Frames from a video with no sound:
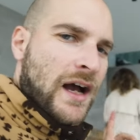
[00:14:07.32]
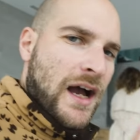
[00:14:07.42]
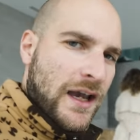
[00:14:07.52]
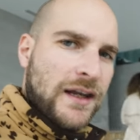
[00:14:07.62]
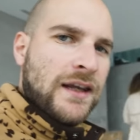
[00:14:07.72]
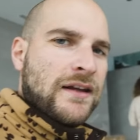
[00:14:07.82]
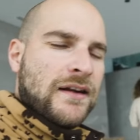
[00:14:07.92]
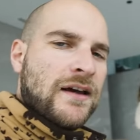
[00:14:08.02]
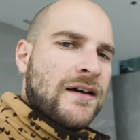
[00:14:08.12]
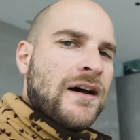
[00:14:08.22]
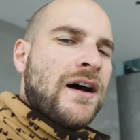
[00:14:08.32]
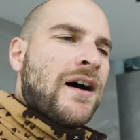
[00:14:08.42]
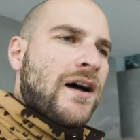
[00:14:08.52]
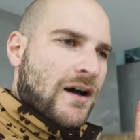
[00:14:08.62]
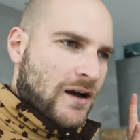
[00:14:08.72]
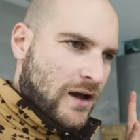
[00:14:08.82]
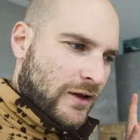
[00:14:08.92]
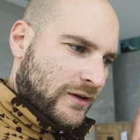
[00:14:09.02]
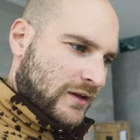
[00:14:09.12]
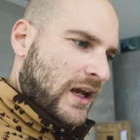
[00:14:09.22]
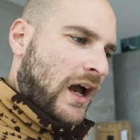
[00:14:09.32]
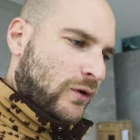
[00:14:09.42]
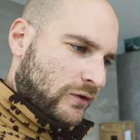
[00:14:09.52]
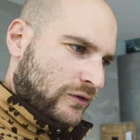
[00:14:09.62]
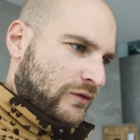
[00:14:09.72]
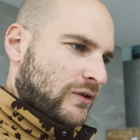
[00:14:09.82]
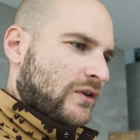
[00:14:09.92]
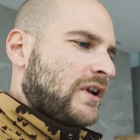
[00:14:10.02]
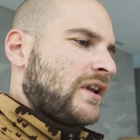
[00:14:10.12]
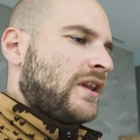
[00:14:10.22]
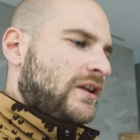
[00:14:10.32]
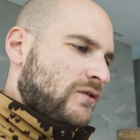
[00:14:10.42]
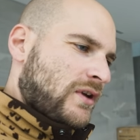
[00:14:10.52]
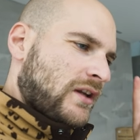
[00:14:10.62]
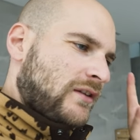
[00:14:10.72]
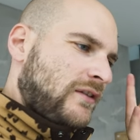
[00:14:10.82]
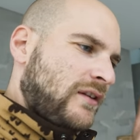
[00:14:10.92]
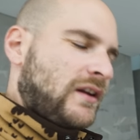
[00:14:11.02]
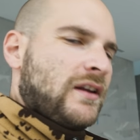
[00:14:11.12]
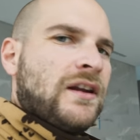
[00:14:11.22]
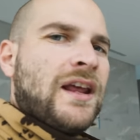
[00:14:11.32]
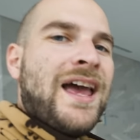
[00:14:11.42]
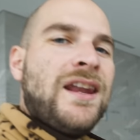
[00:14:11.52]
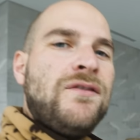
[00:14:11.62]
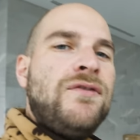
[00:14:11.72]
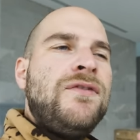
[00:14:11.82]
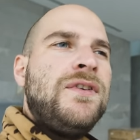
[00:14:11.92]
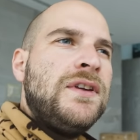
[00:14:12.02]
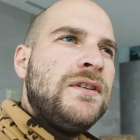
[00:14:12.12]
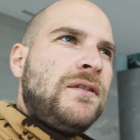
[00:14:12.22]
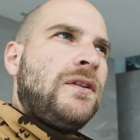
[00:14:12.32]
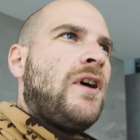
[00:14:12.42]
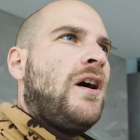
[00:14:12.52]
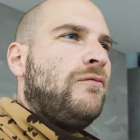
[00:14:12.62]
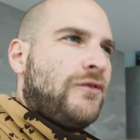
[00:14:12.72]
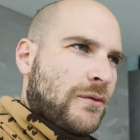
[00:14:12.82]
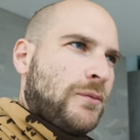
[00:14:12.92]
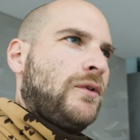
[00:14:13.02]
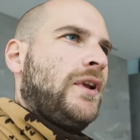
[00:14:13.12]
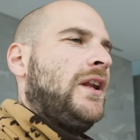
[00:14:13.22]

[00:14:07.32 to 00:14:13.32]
I need a couch that you can sit in and feel comfortable